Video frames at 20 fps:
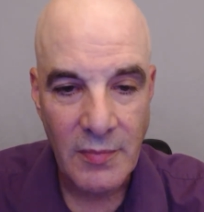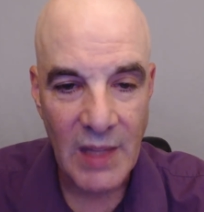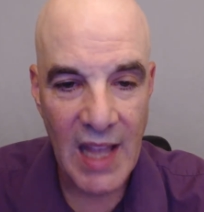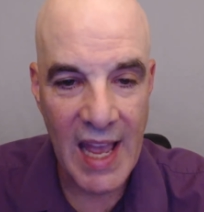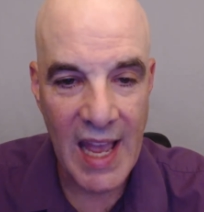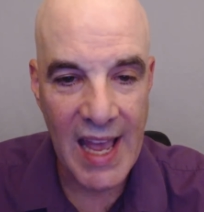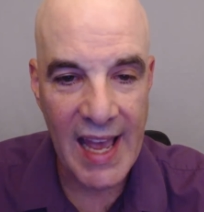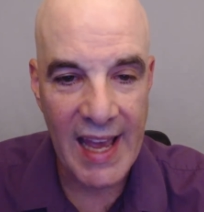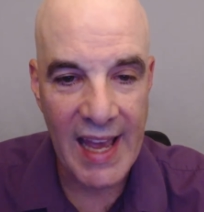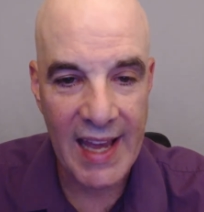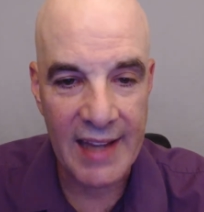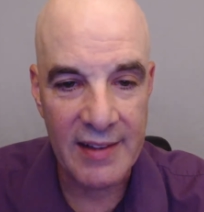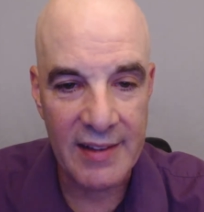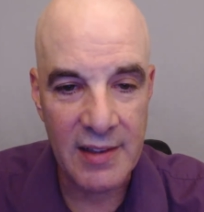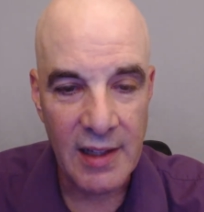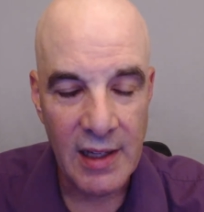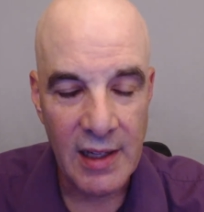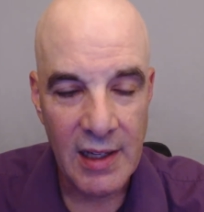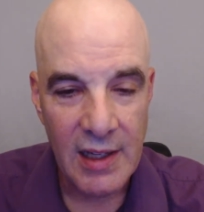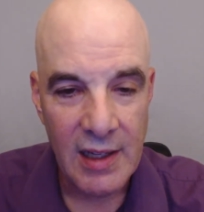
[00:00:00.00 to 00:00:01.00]
And
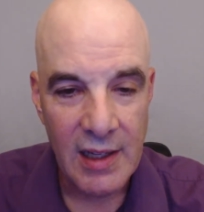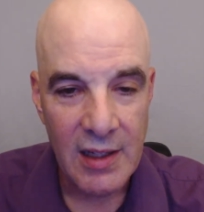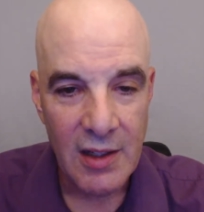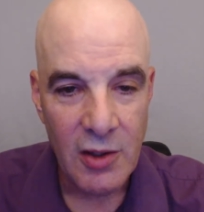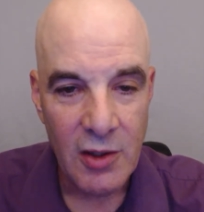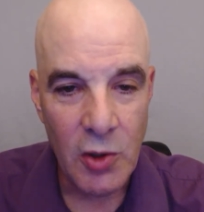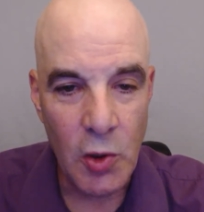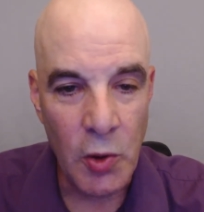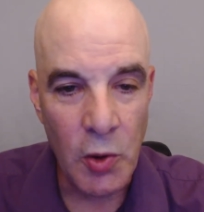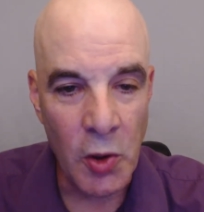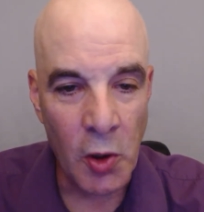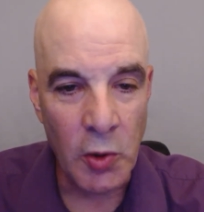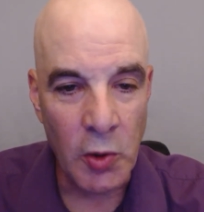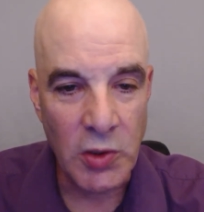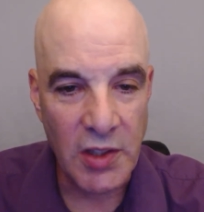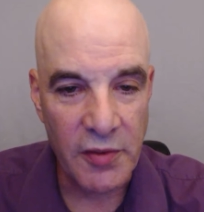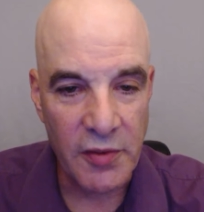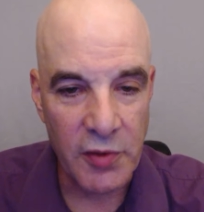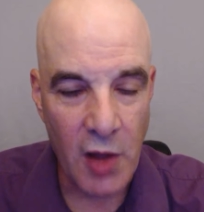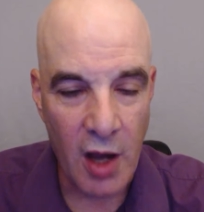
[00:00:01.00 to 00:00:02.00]
who knows
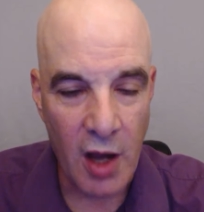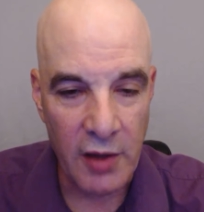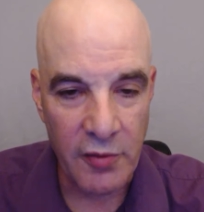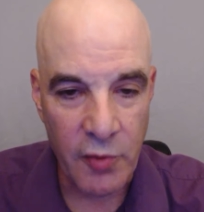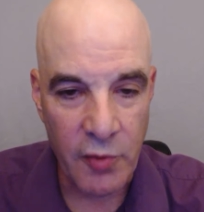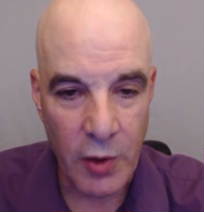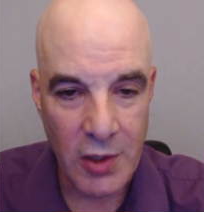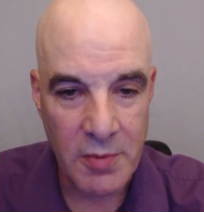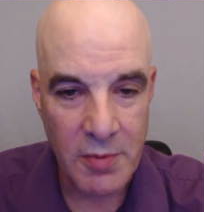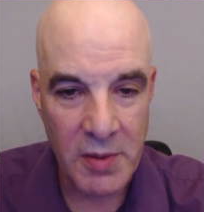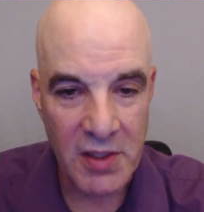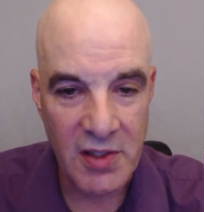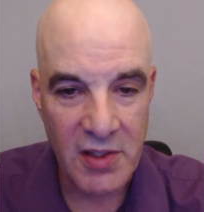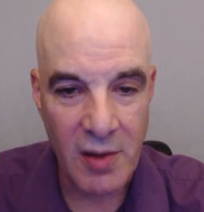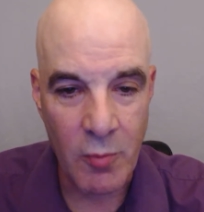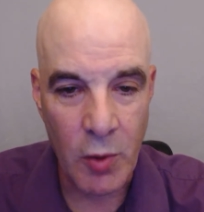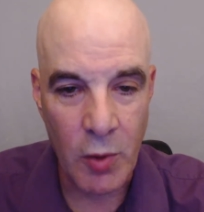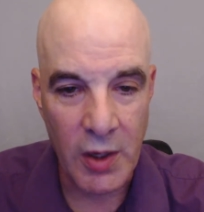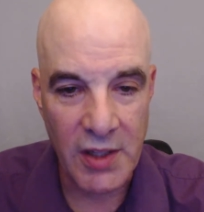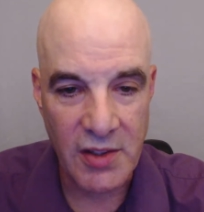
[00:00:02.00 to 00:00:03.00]
if law enforcement
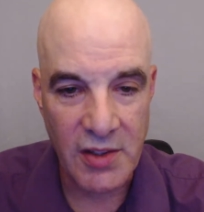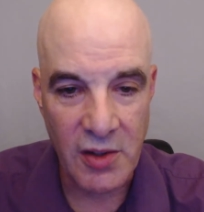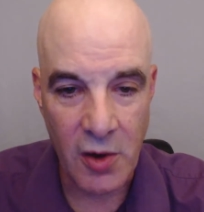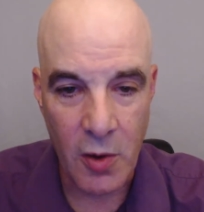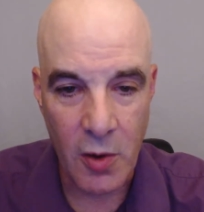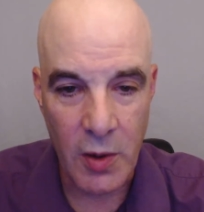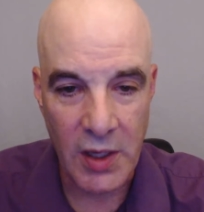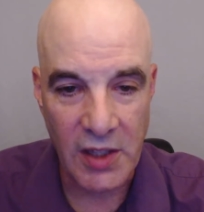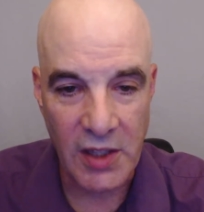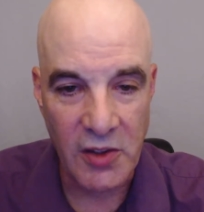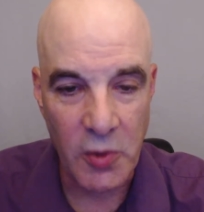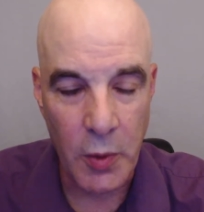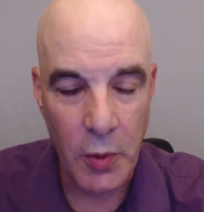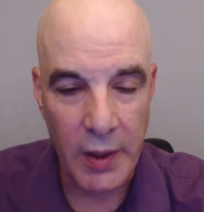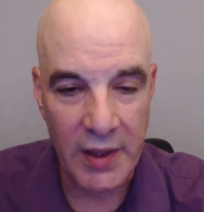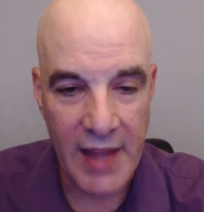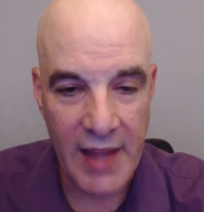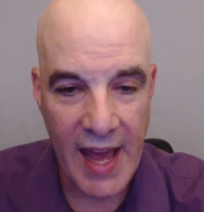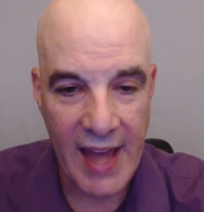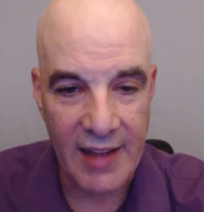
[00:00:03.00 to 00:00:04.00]
somewhere isn't already doing
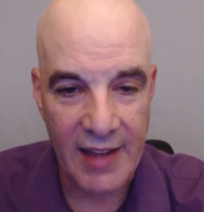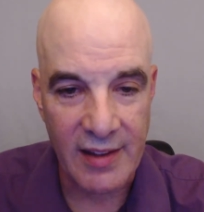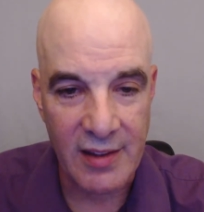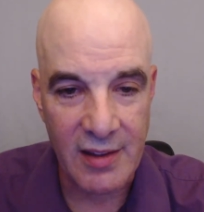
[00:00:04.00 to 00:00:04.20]
that